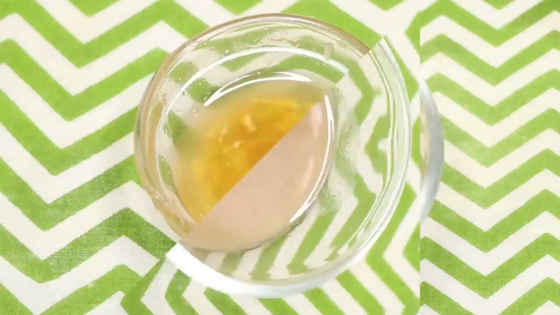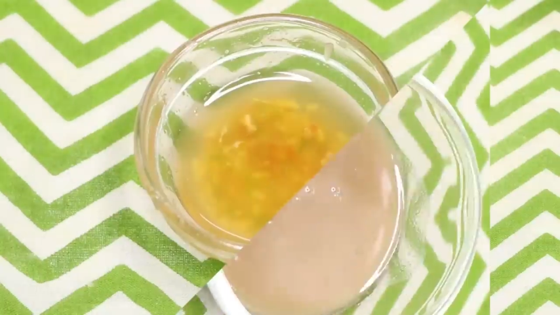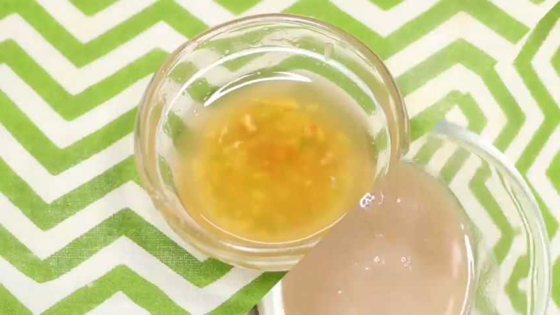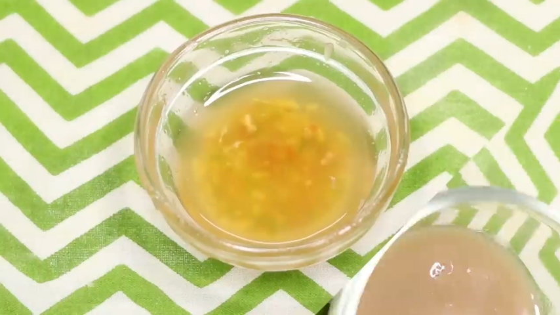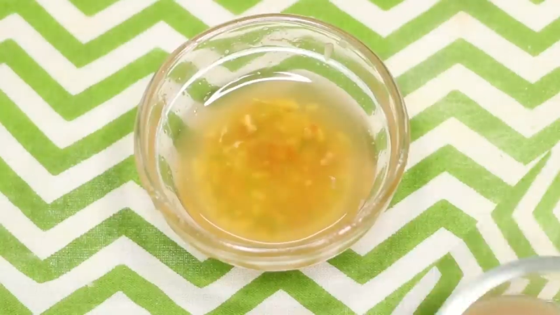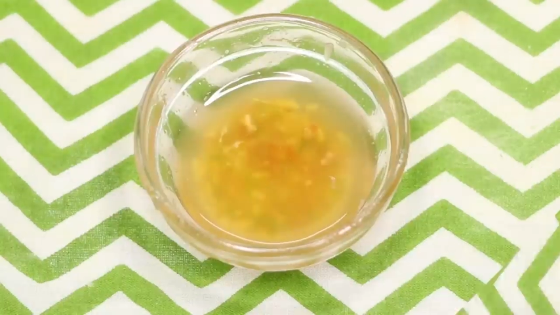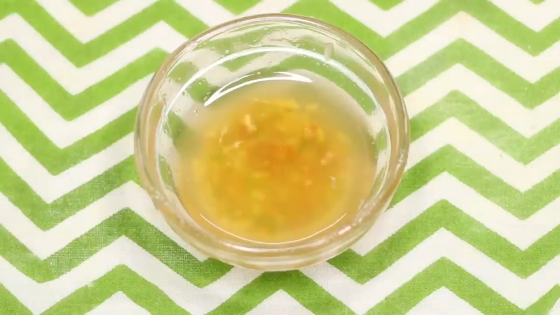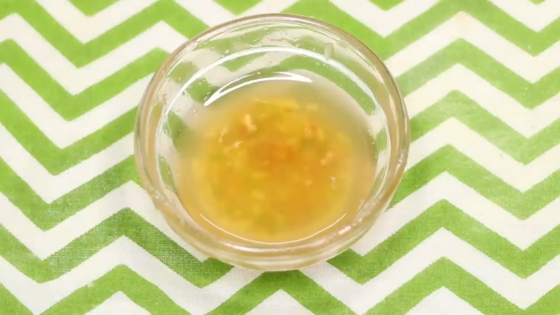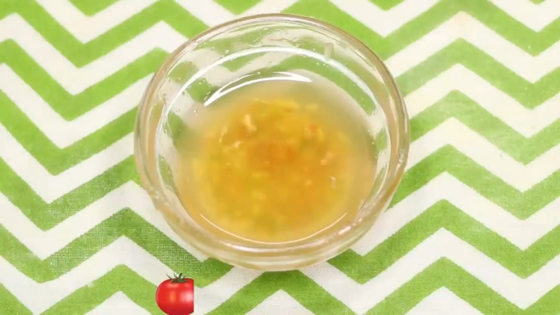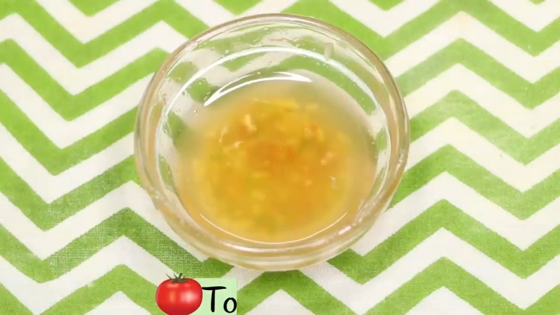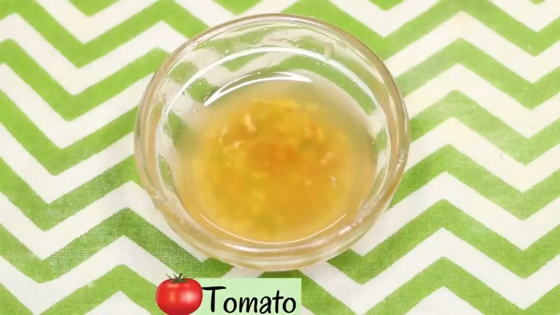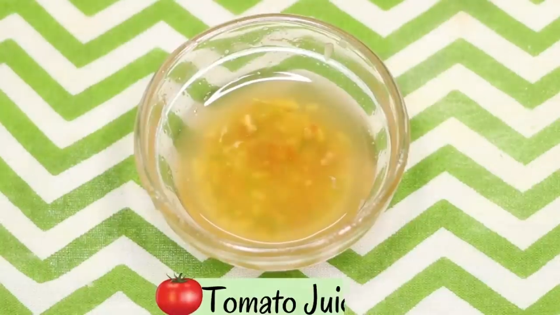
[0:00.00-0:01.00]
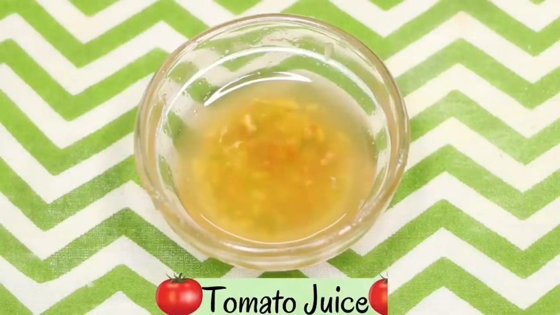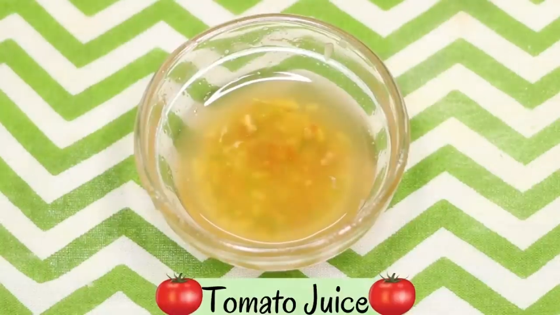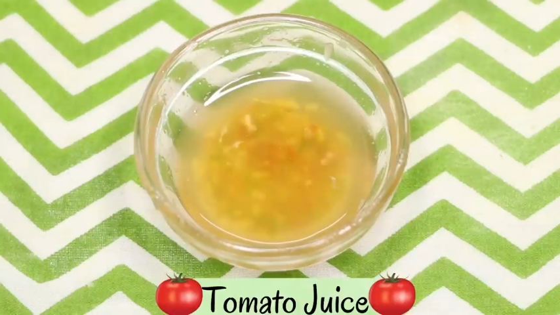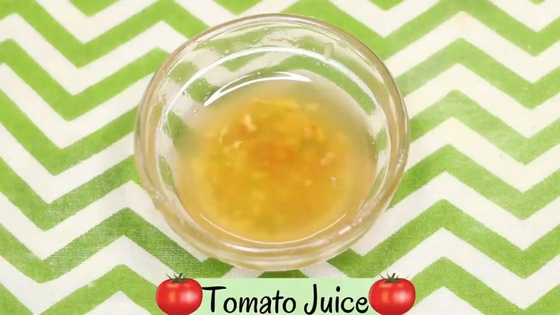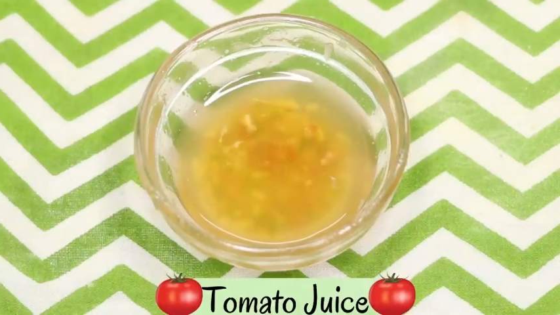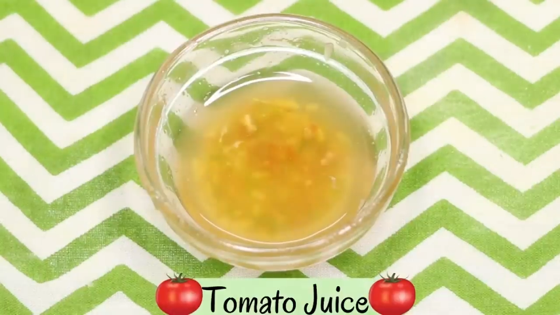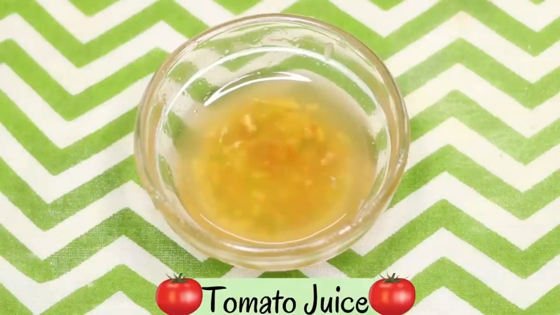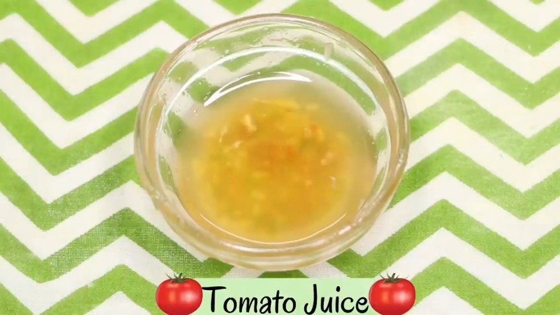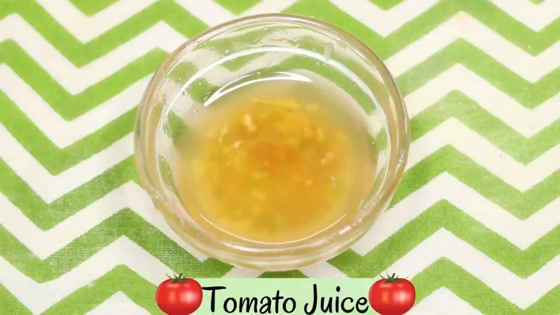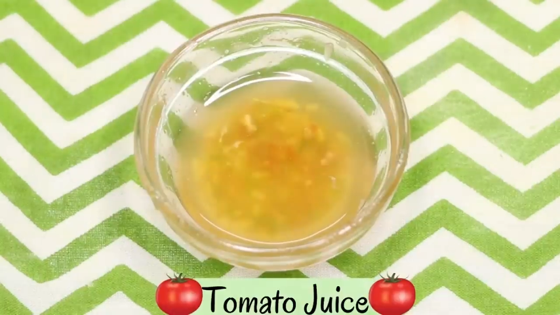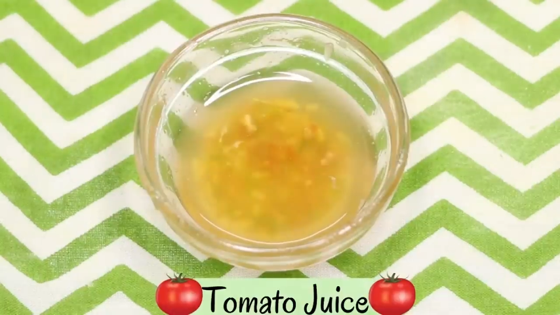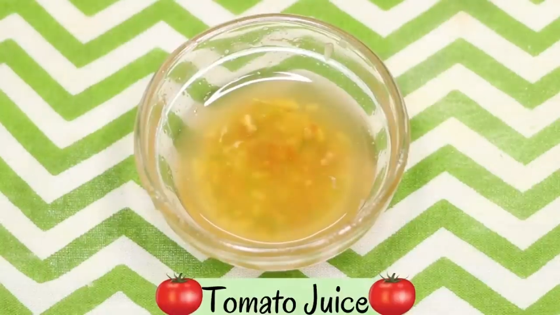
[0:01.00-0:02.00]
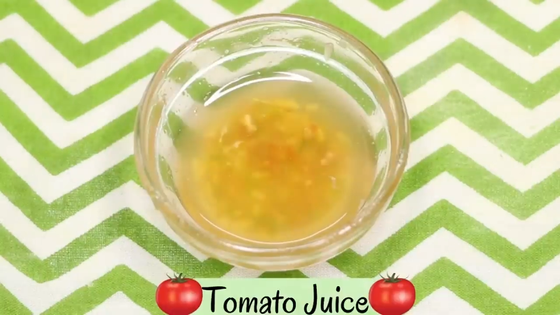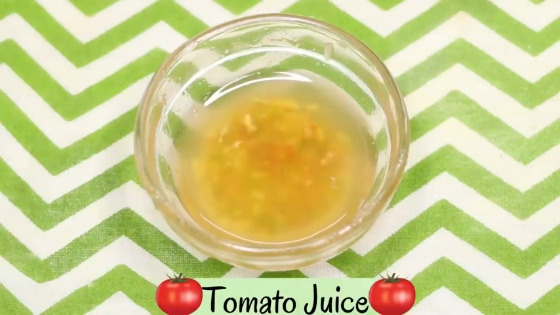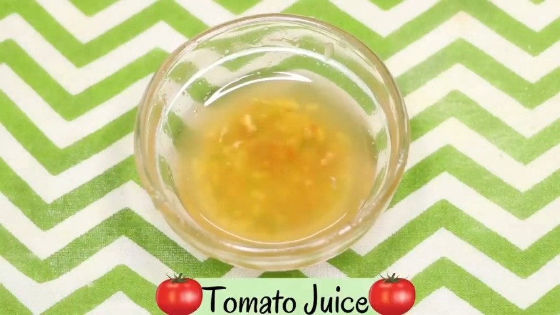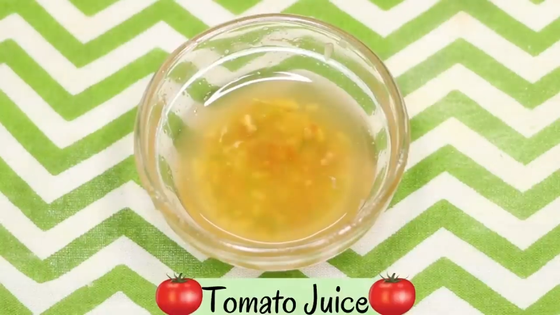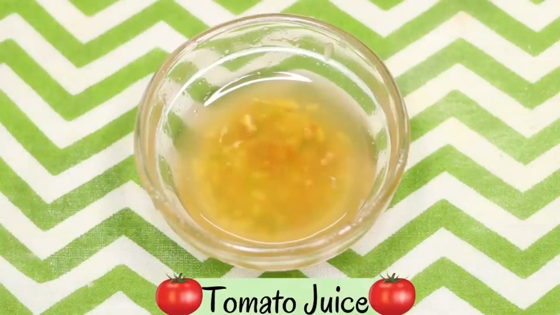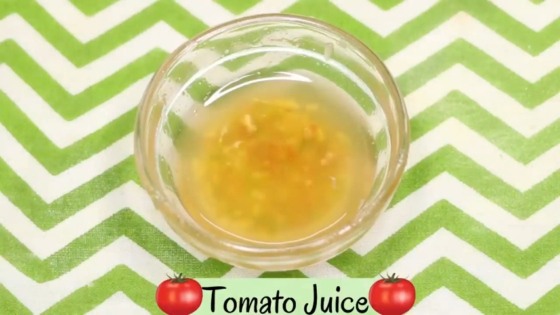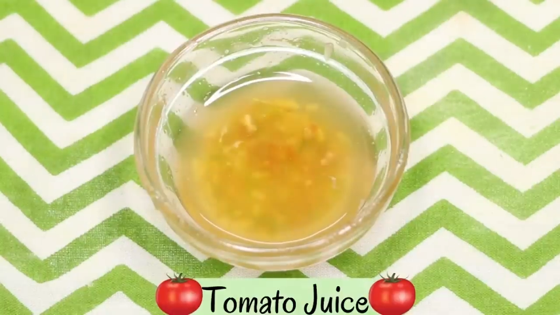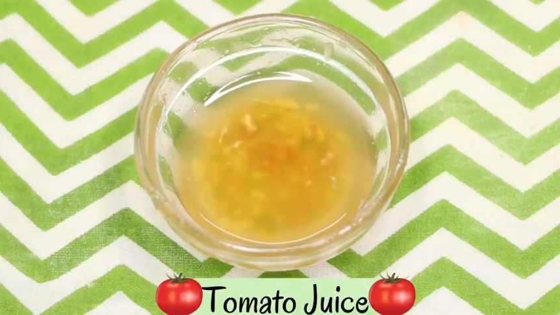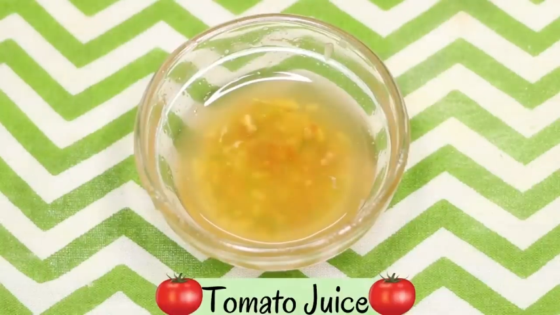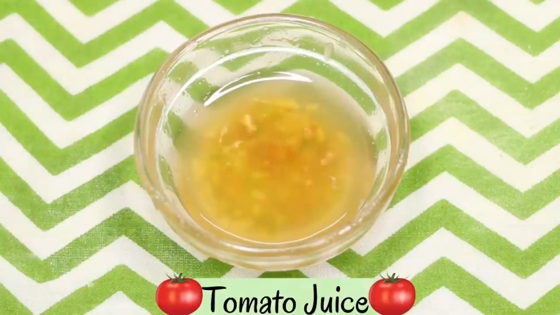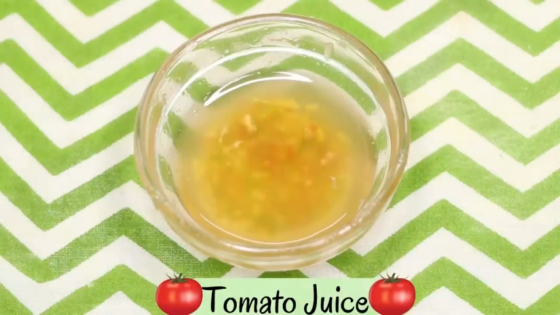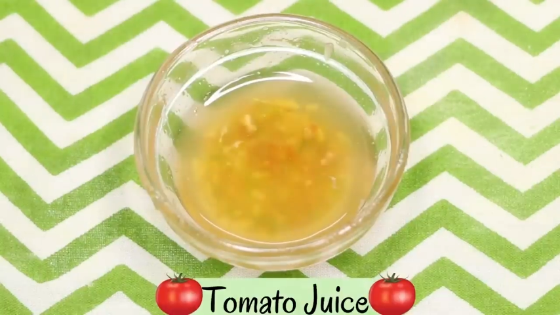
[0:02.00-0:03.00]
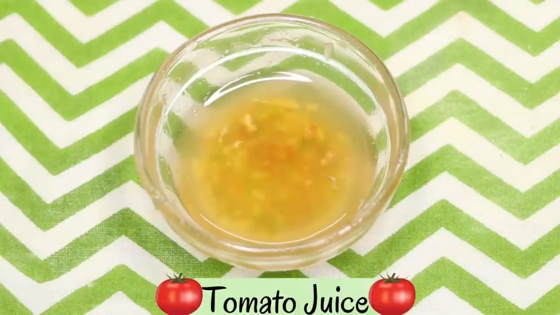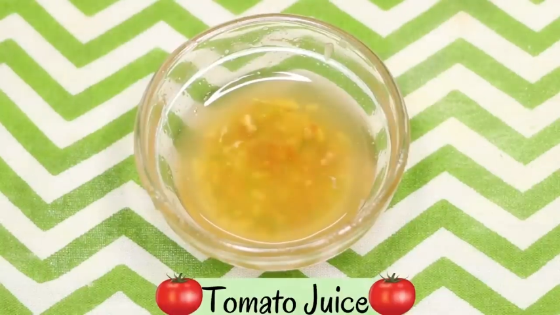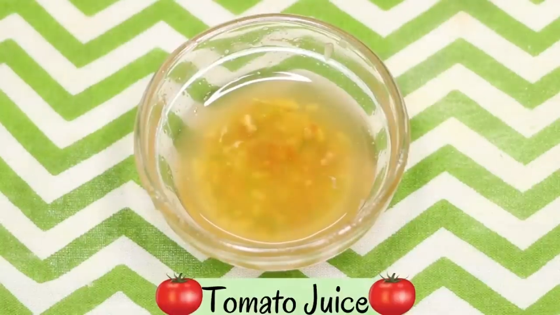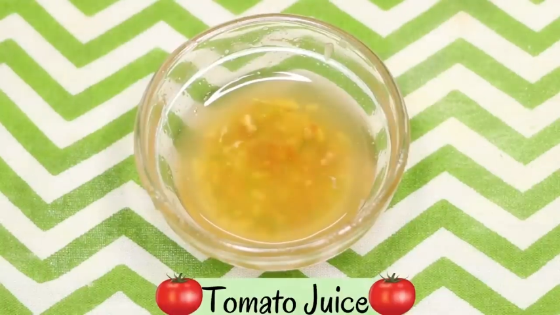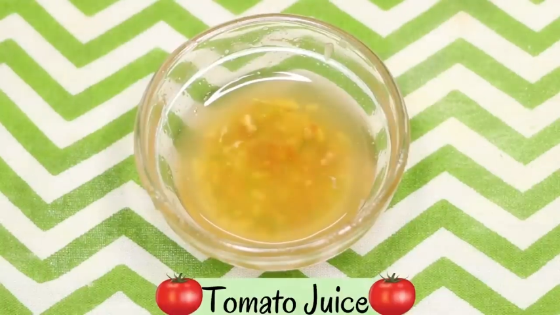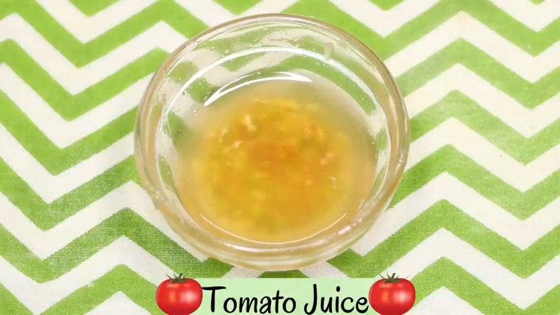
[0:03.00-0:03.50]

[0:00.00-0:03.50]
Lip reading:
No face is visible, so there are no lips to read.